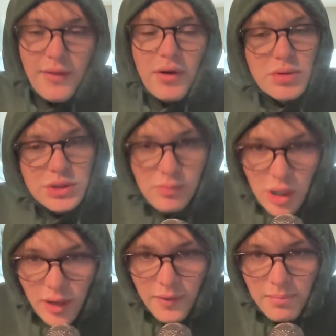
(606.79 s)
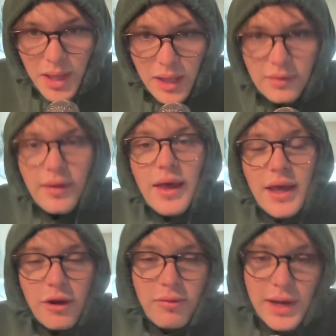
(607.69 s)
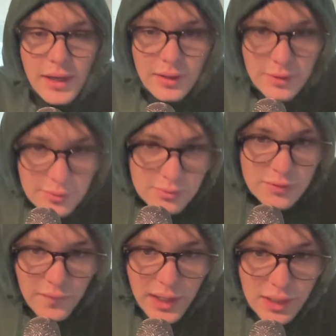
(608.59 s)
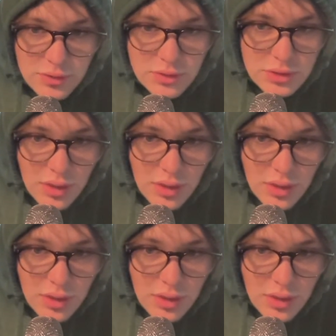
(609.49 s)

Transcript: There was a run on the banks. It created huge financial